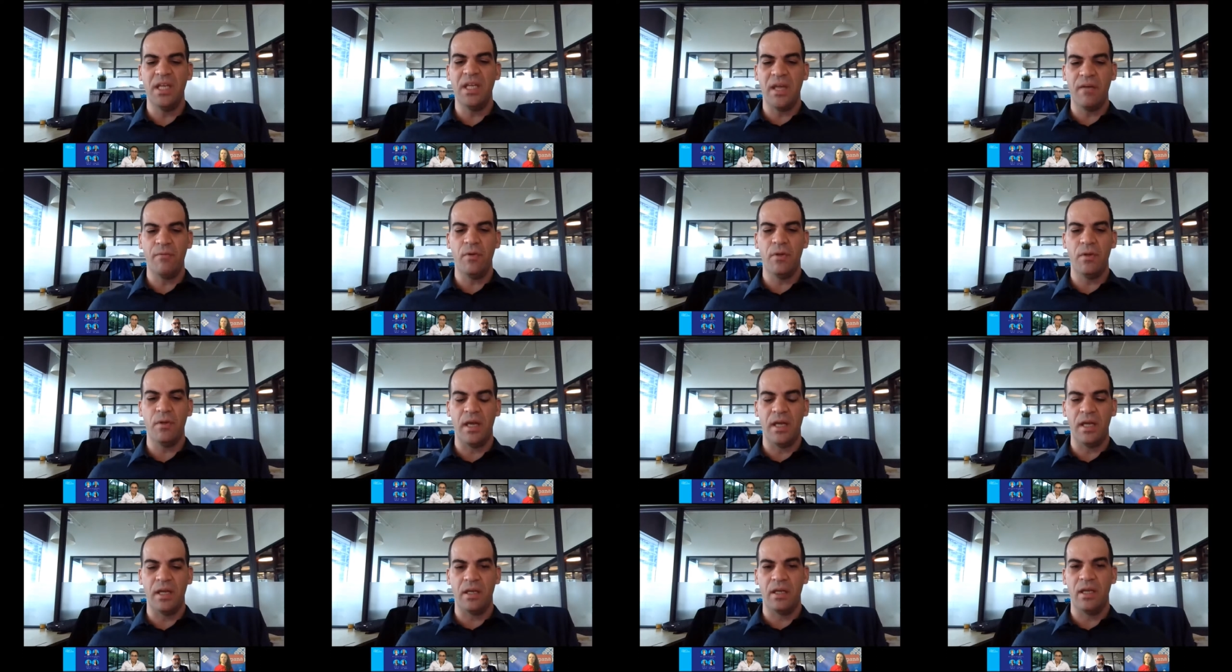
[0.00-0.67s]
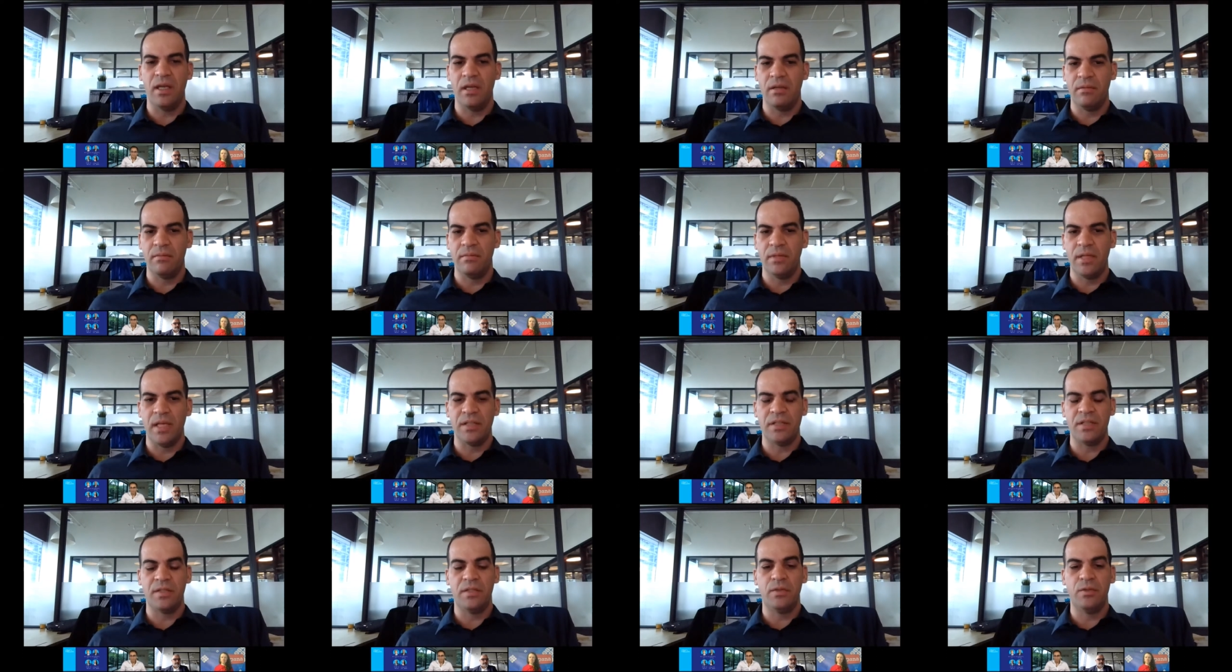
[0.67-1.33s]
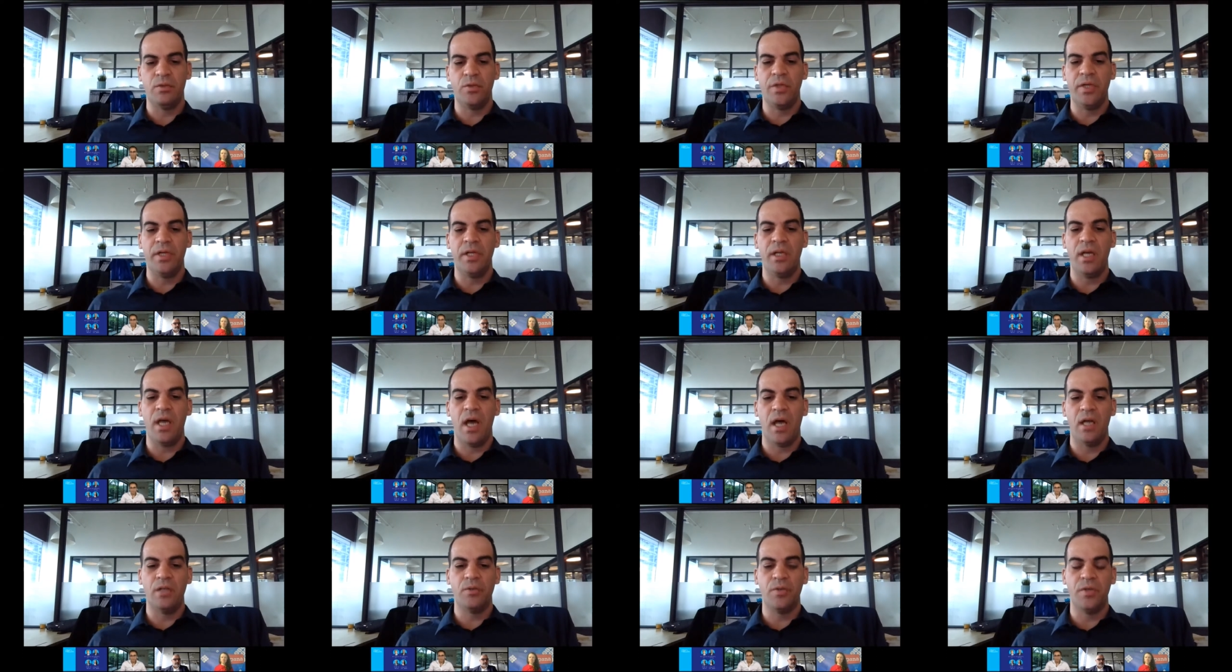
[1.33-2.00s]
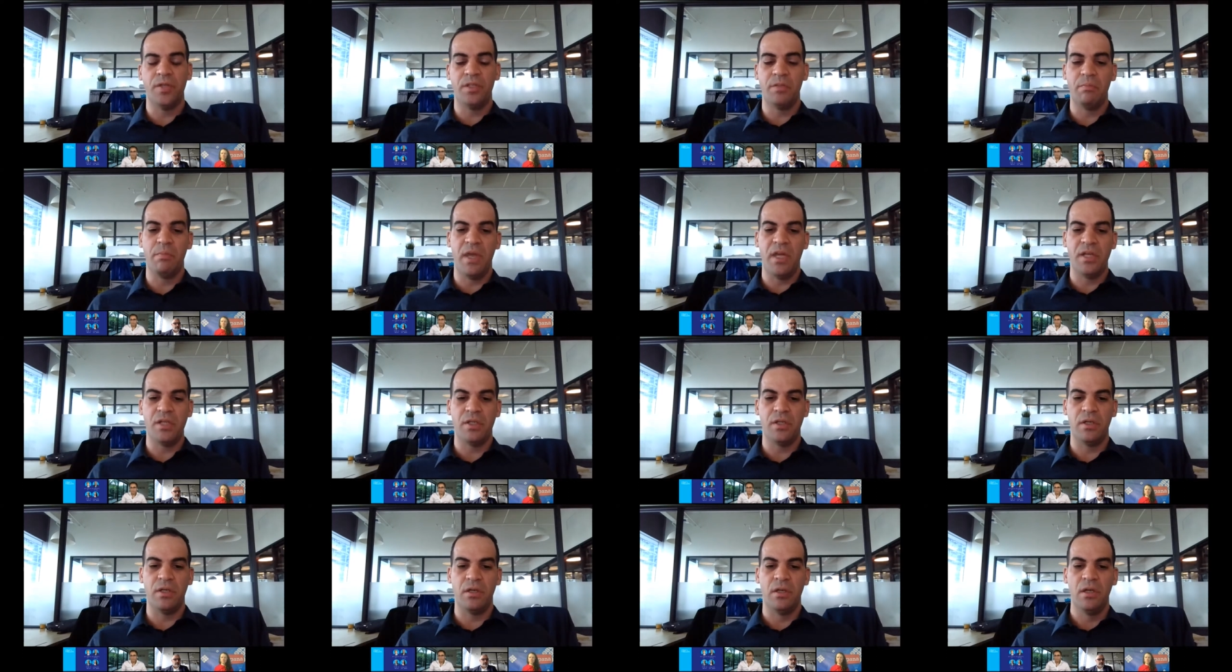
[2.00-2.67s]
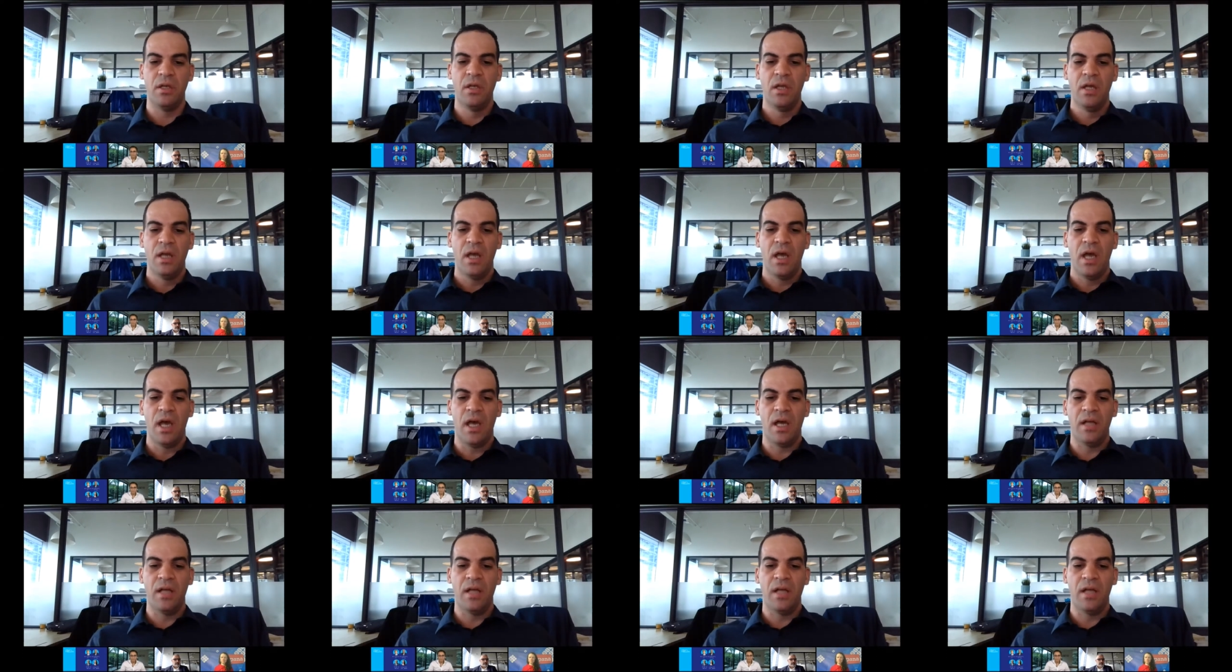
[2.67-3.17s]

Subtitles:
Being able, and DRISS mentioned,